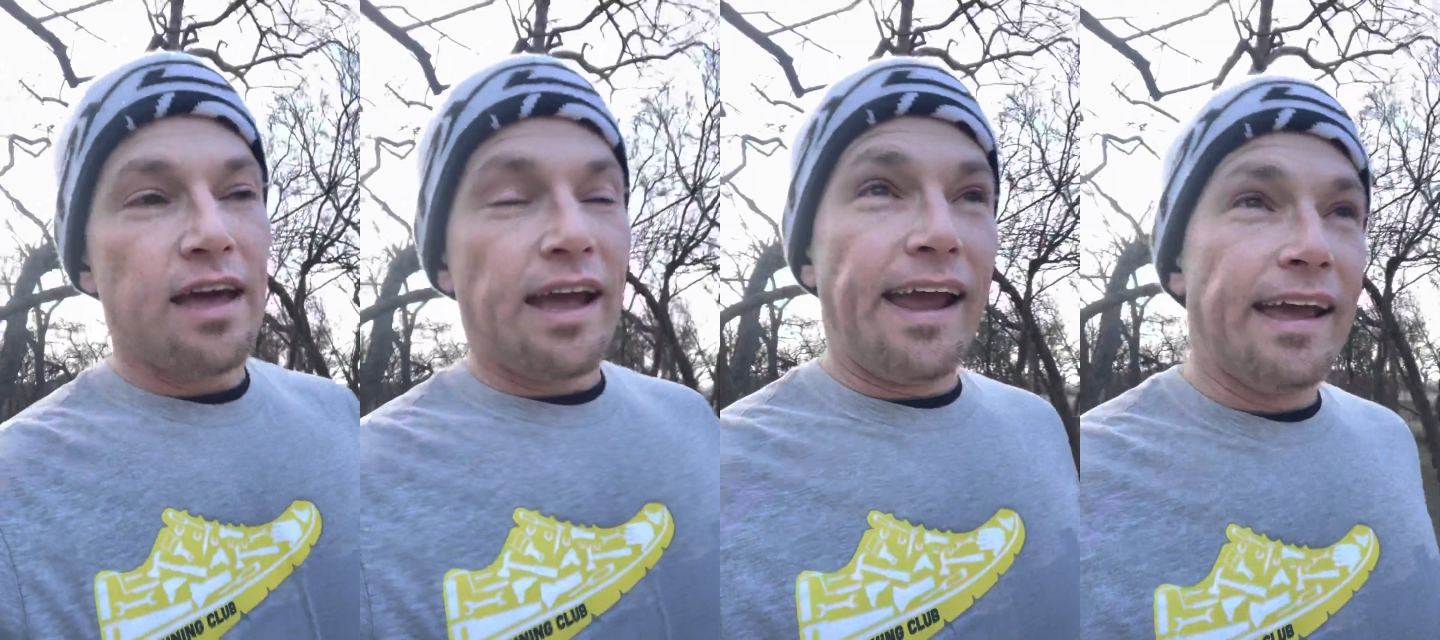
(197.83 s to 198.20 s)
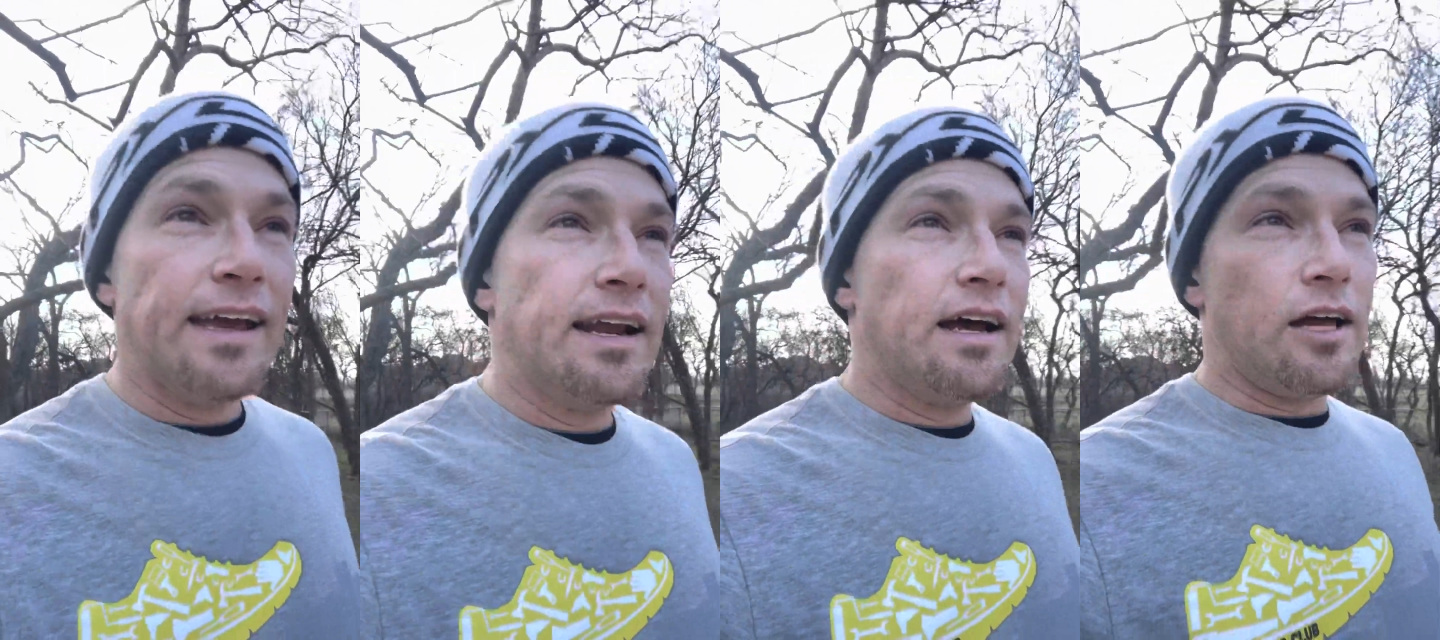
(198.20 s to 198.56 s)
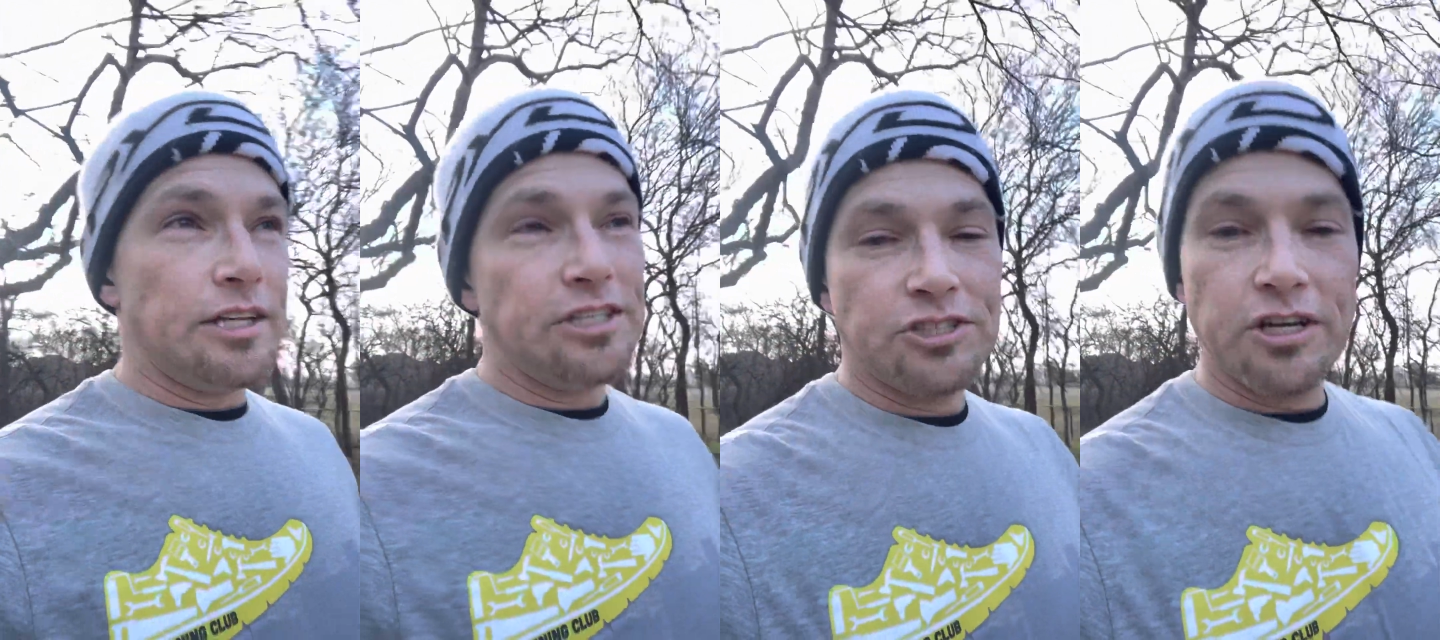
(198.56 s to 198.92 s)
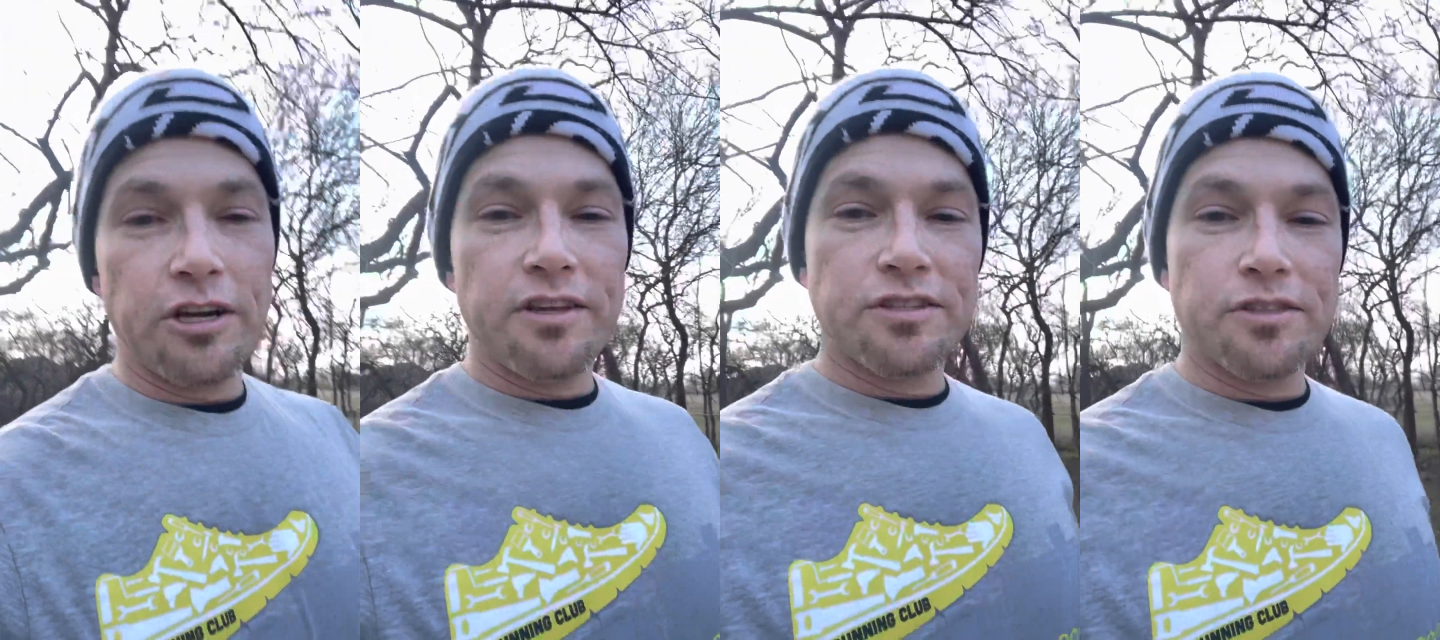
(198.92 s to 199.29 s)
And I'll just
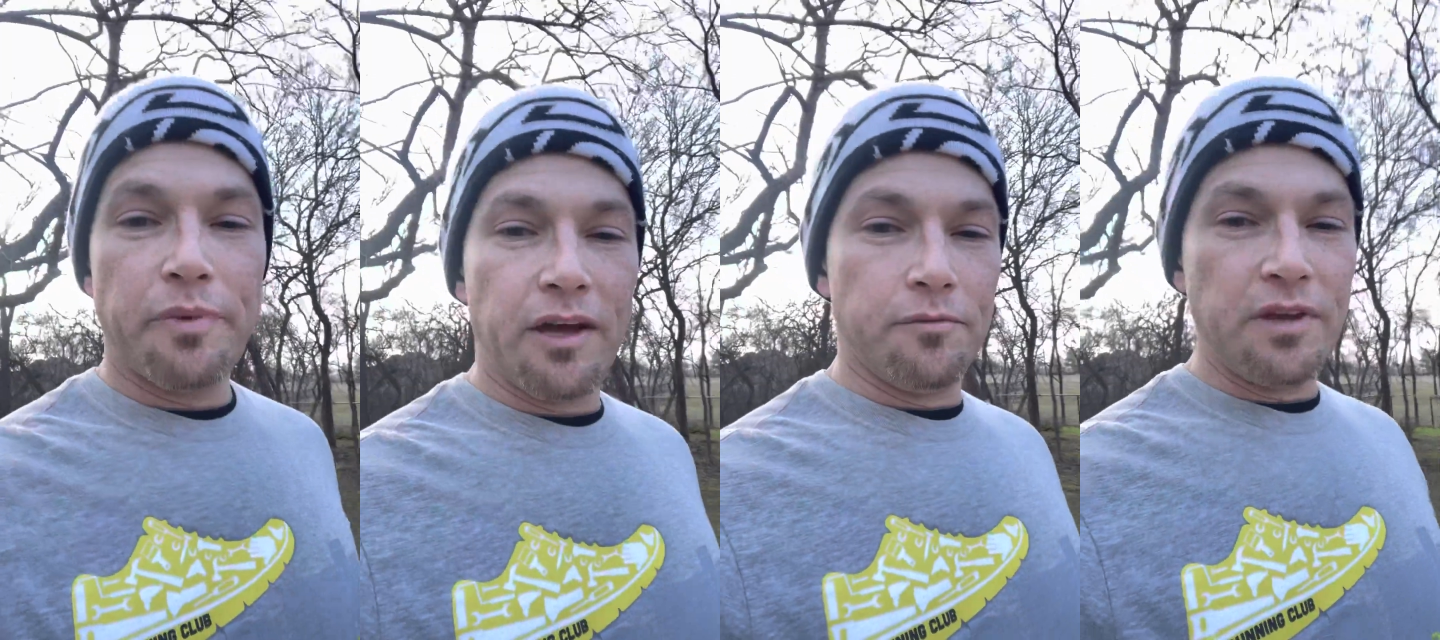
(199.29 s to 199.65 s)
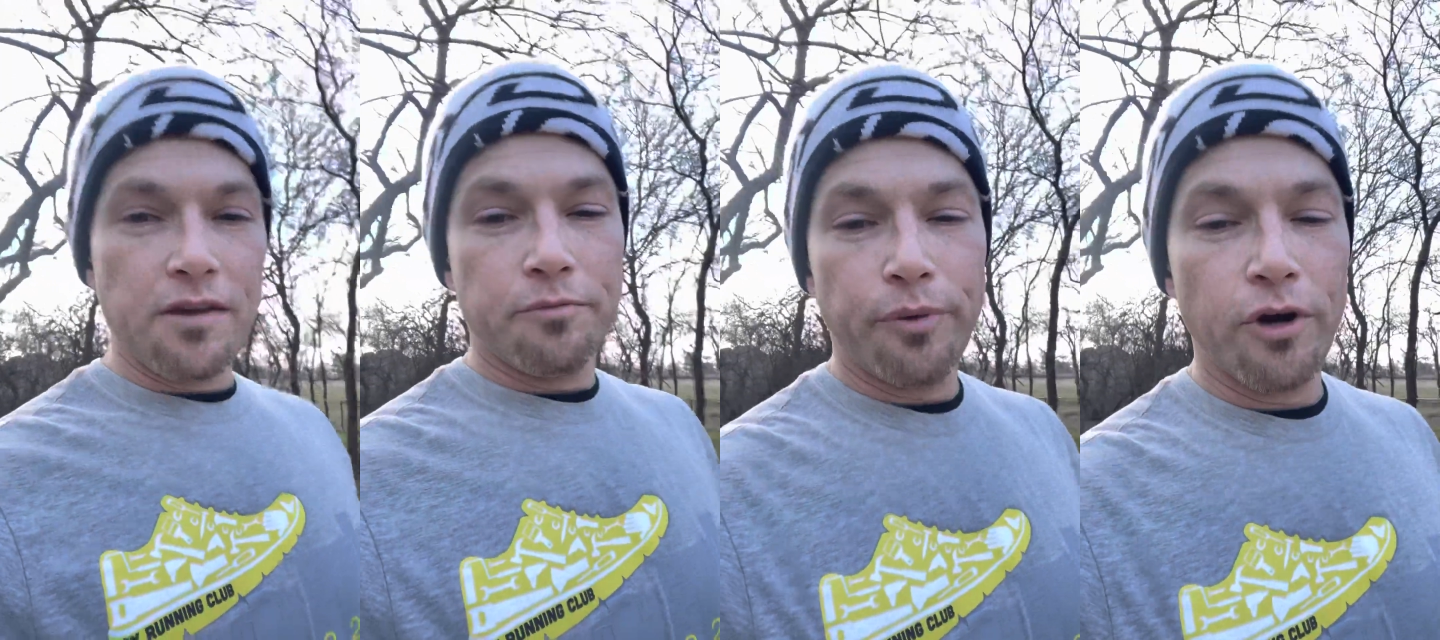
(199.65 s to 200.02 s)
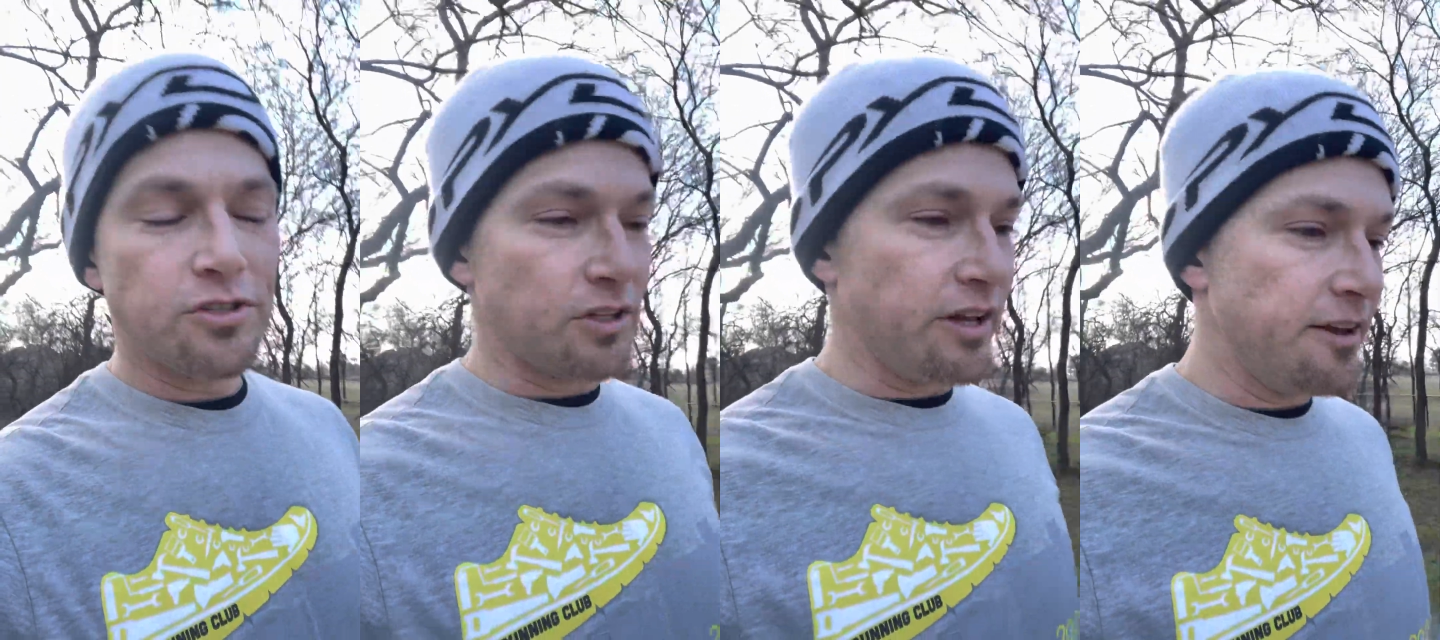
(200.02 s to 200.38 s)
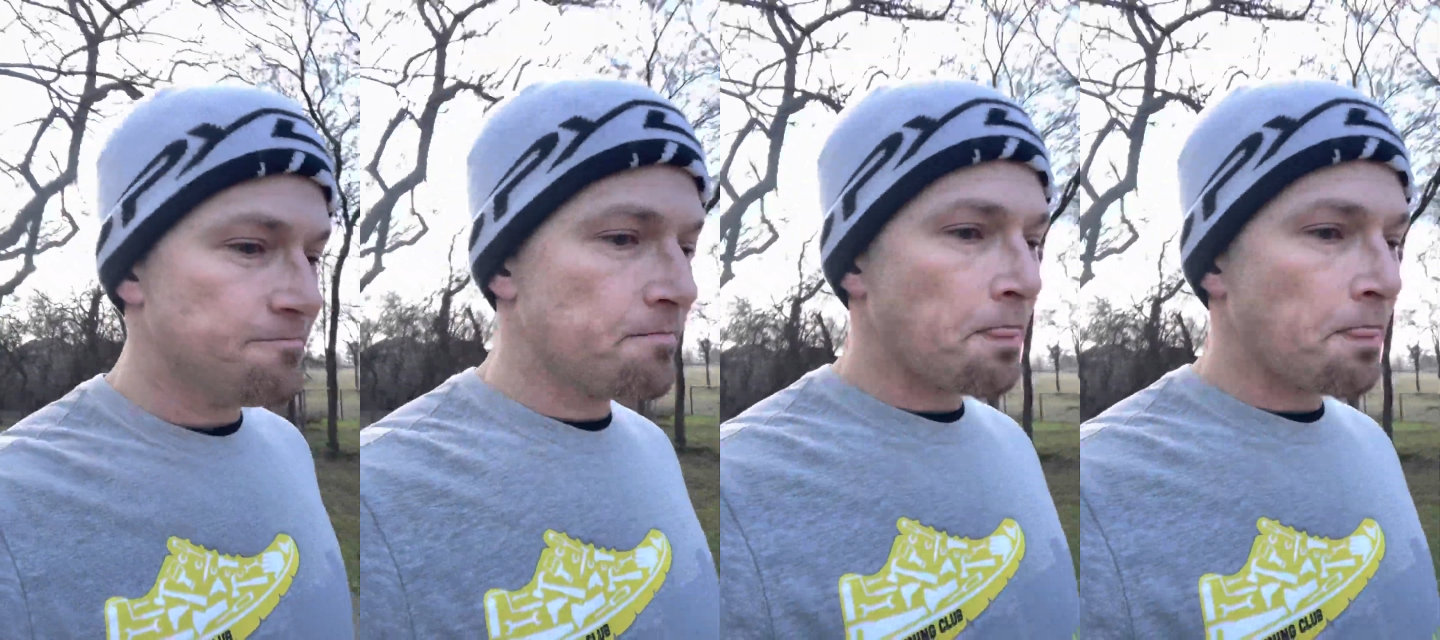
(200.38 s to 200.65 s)
share this about me personally.